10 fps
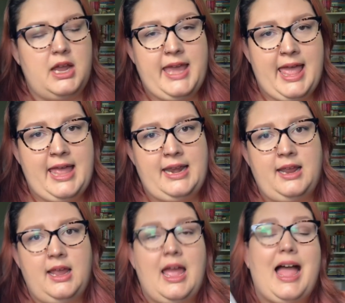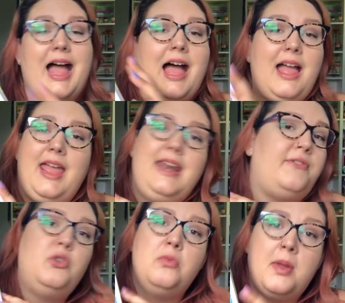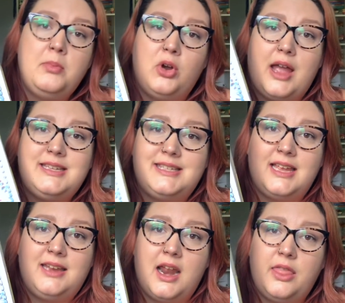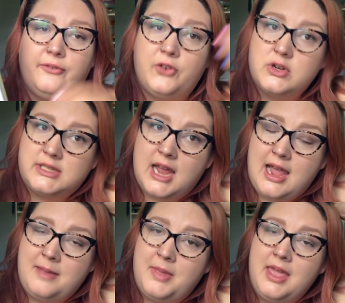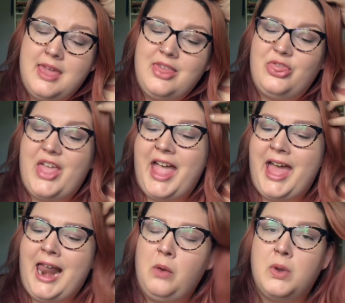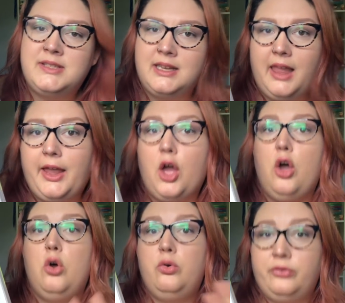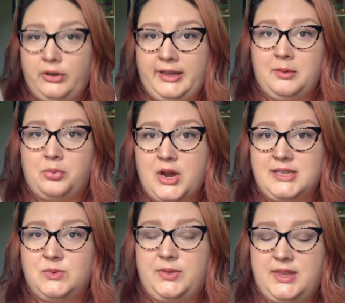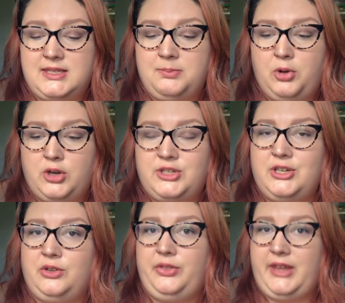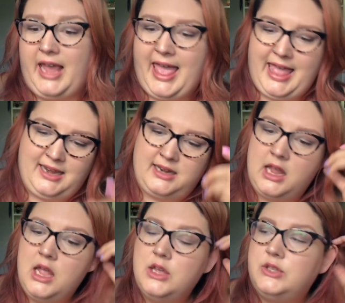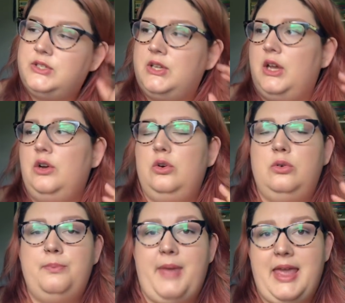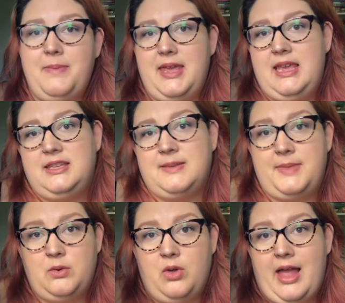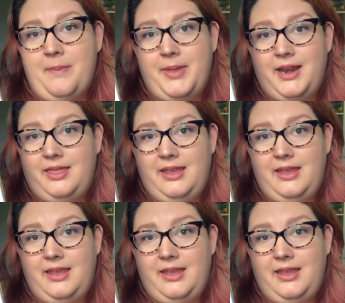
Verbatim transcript: Again, I, and if you remember, I said kind of the first time that I wasn't like overly impressed with this book till the end. So maybe something will happen